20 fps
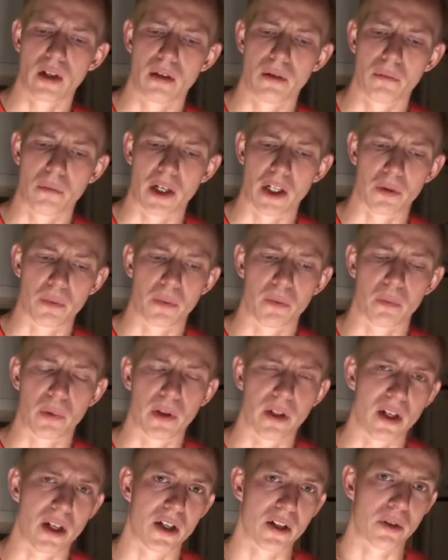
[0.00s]
Mike's been pretty
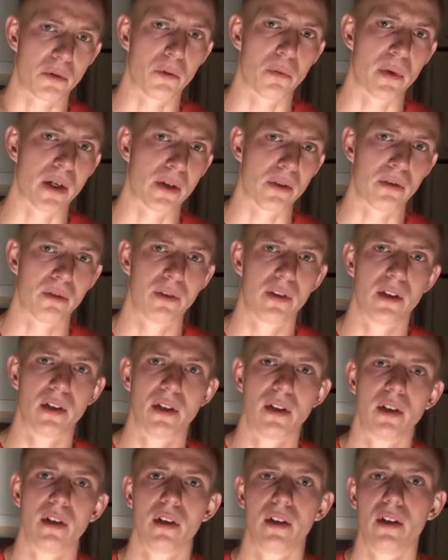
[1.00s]
awesome about
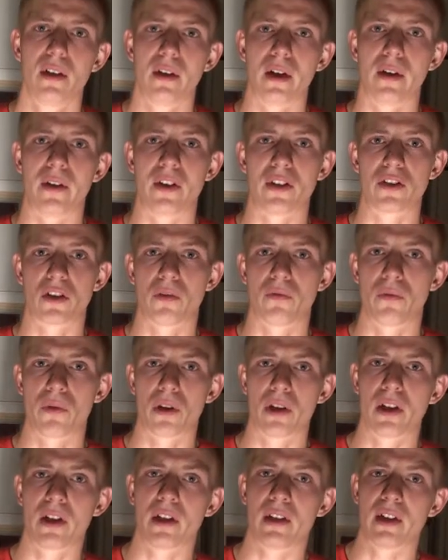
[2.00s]
everything so
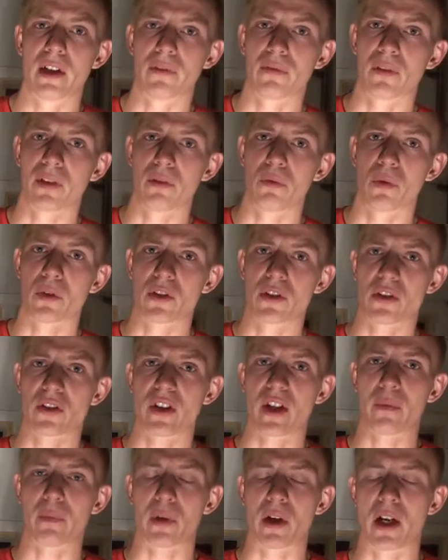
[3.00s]
far. He definitely wants to
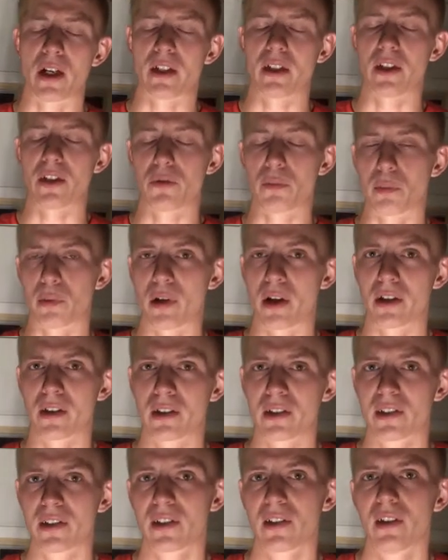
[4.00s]
stand behind his
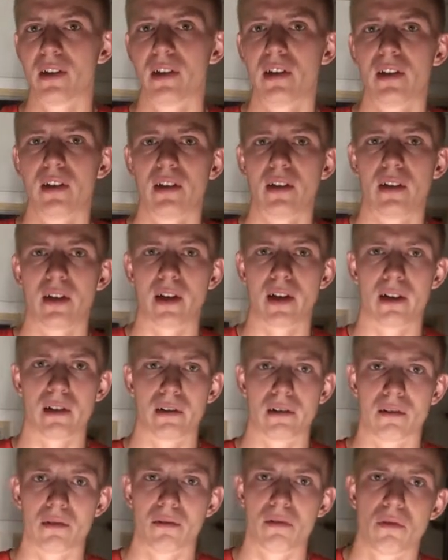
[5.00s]
product,
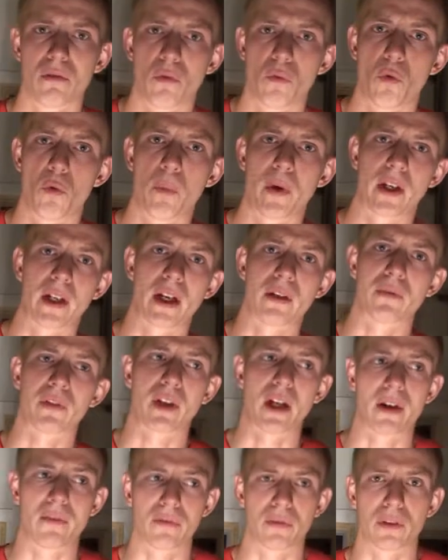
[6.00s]
and will make every
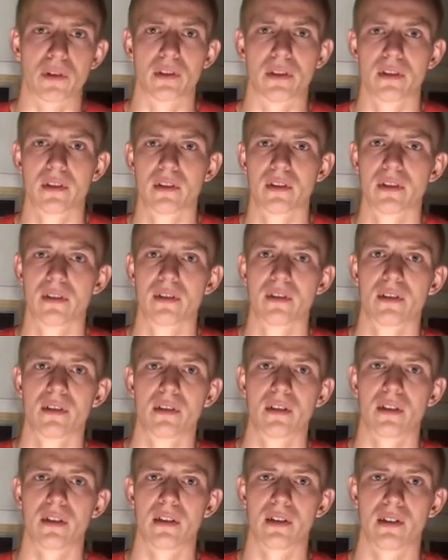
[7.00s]
effort
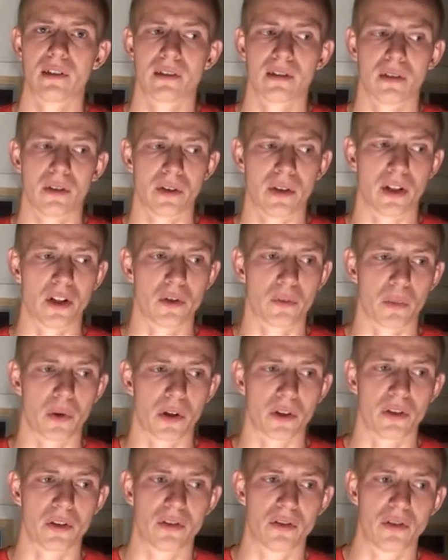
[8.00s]
on his
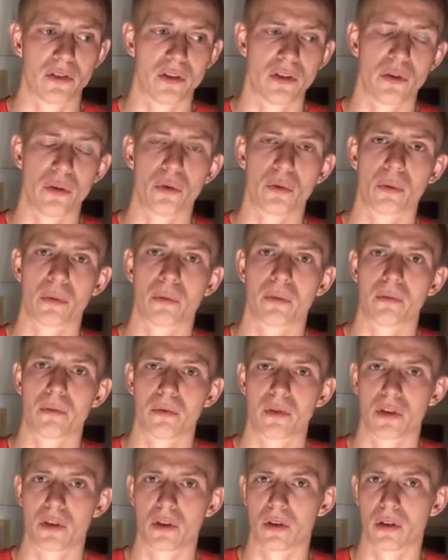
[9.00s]
part to
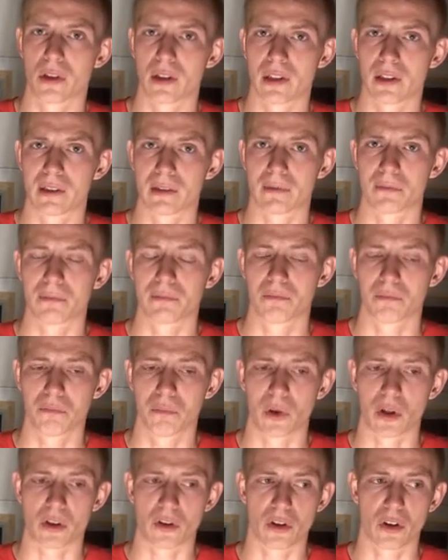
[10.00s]

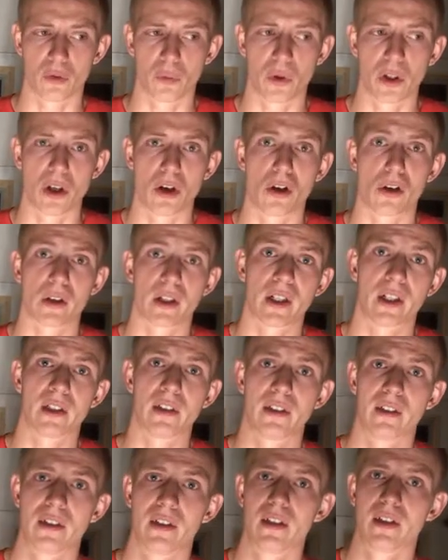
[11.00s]
make sure that we all
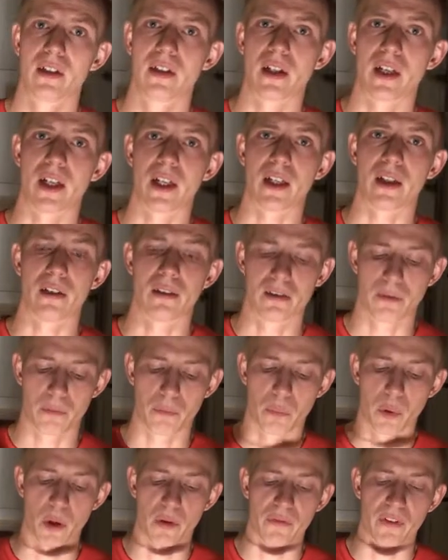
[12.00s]
get a
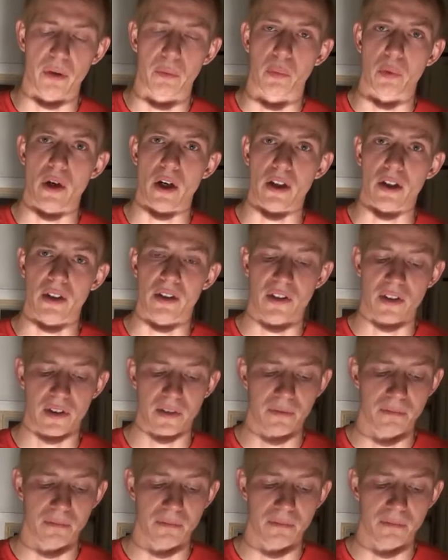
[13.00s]
perfect product.